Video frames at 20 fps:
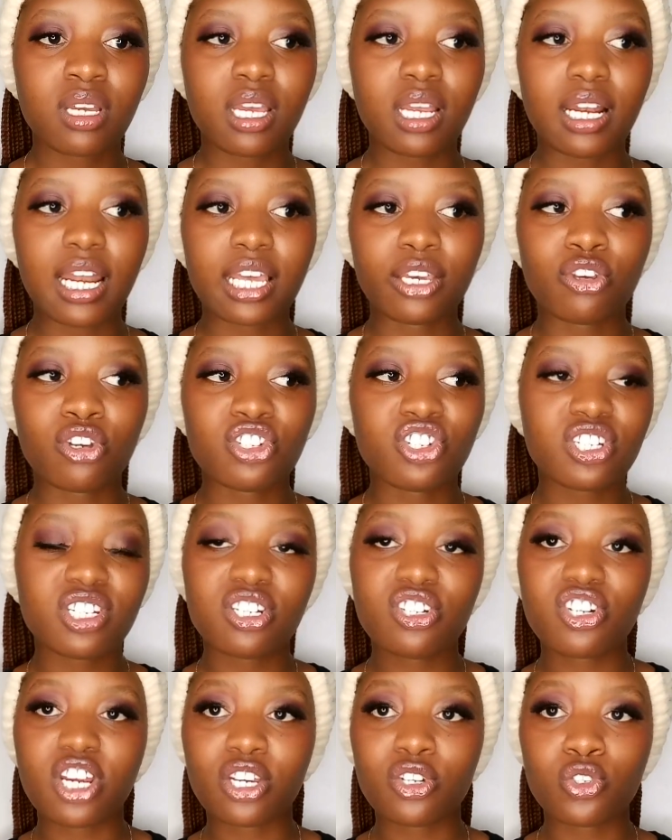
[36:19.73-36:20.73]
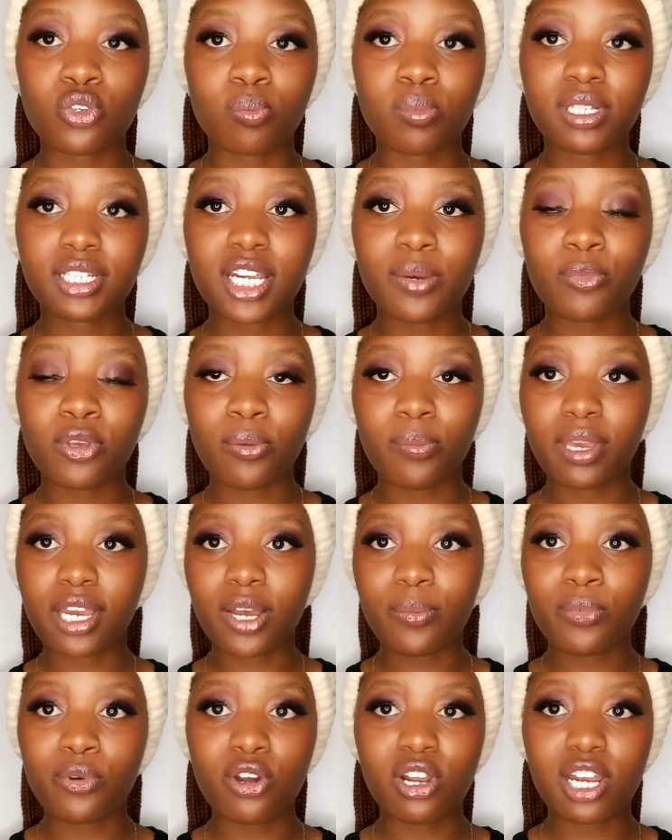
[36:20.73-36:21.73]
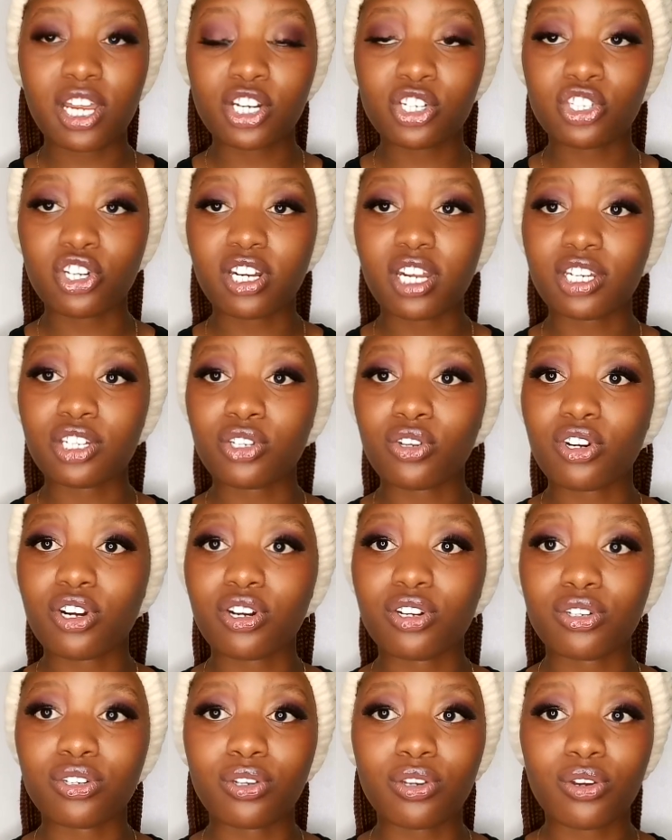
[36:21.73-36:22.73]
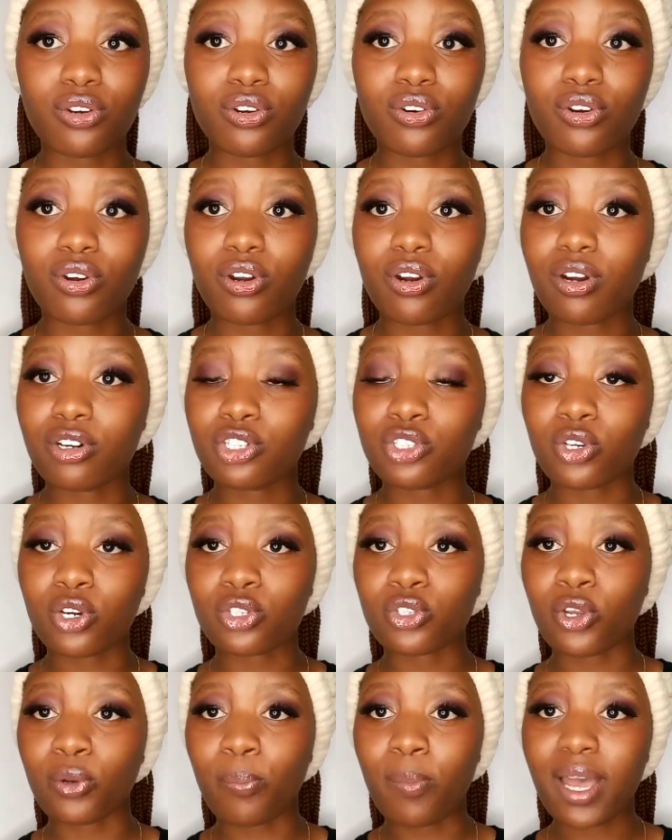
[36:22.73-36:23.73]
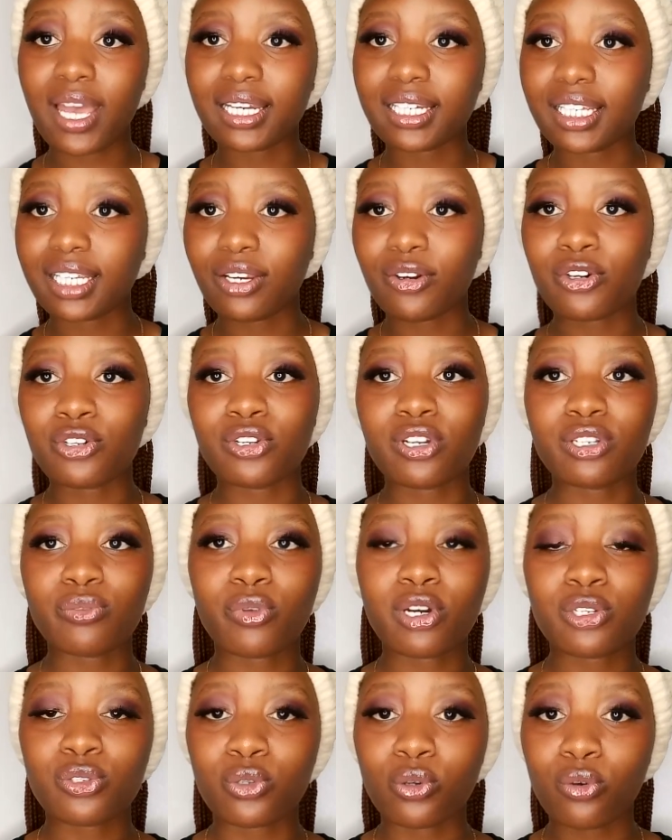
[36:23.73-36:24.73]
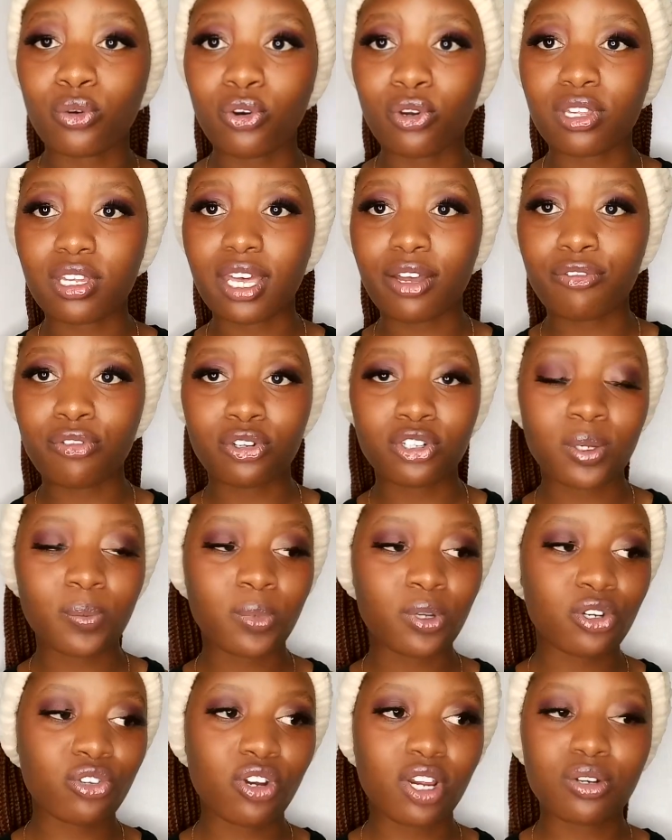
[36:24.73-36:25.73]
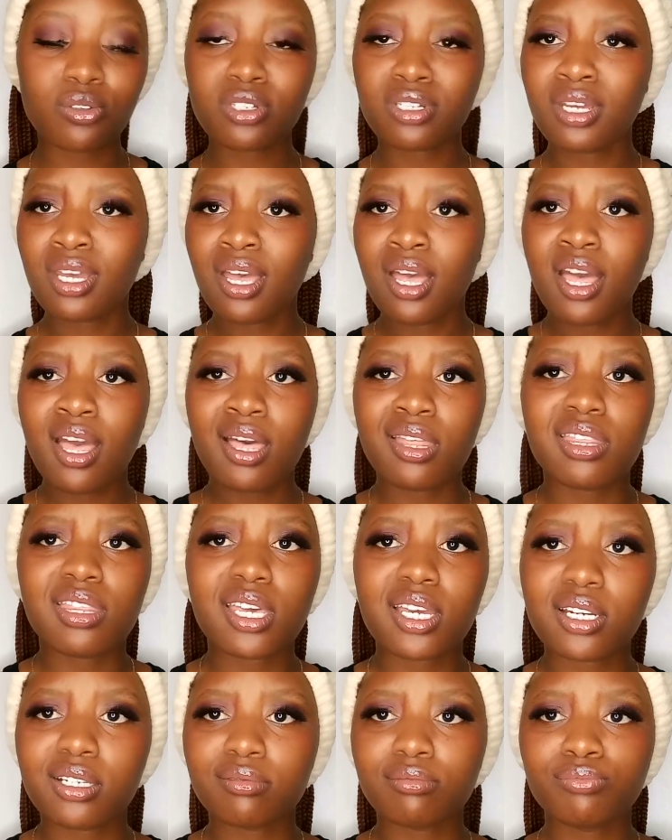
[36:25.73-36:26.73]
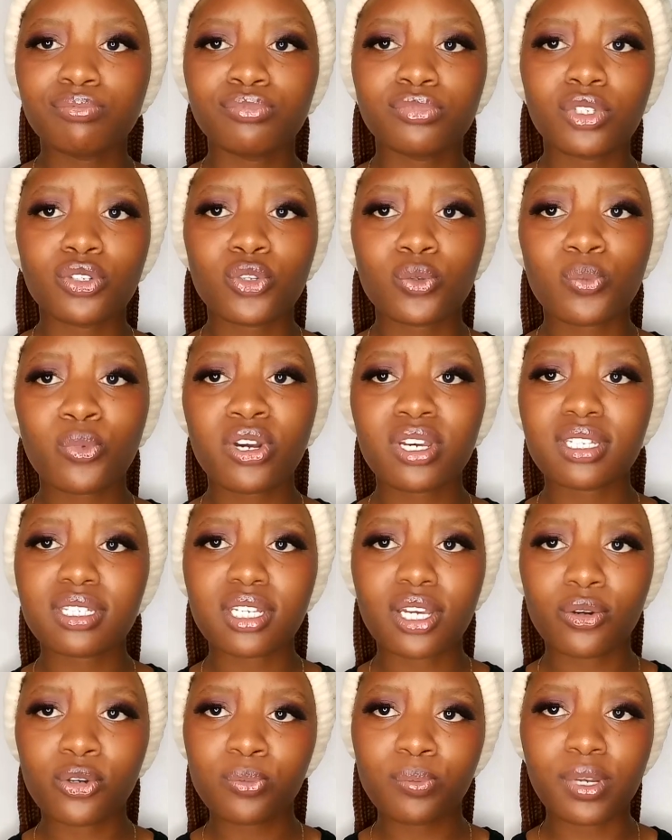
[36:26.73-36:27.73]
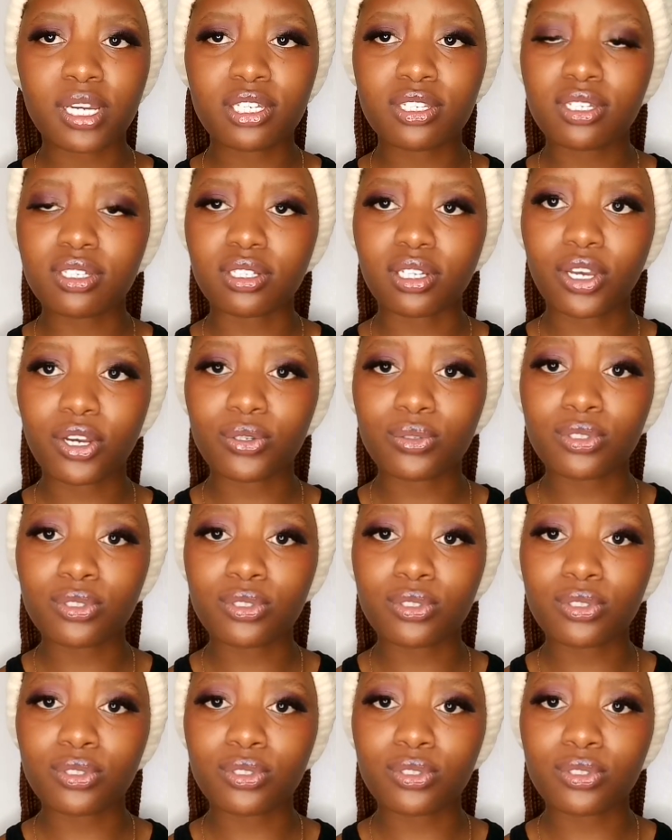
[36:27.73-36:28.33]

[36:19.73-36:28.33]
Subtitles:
like, you're just trying to build up your makeup collection and you're short on money, or you want to go on the affordable route, then Dubois is a good place to go.